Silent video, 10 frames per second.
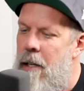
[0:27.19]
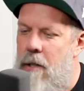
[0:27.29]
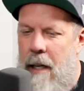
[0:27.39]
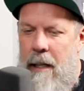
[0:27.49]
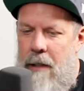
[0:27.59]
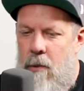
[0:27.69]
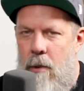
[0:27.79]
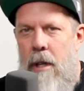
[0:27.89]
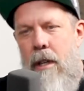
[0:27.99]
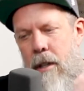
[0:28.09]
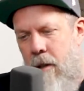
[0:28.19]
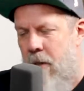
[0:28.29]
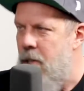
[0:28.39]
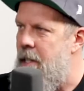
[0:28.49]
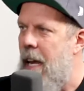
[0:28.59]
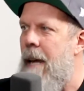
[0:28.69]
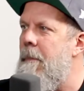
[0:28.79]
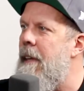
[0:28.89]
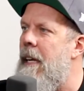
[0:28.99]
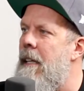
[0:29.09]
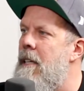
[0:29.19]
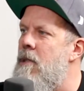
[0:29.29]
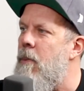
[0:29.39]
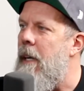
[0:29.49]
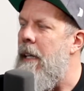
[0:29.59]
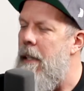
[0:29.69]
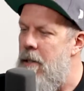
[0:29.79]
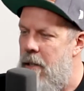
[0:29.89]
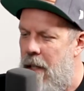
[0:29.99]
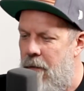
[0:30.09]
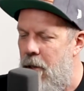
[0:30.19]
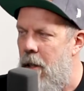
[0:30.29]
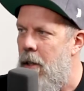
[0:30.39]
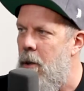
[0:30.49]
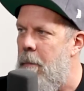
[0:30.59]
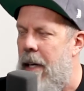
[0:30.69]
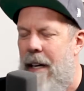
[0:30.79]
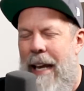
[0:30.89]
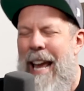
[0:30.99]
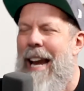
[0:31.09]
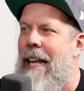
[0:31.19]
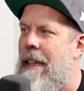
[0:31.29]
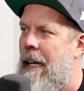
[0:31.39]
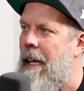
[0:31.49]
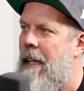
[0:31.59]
So I just want you to do the same thing this week. Let's see if you're a little better. Anything.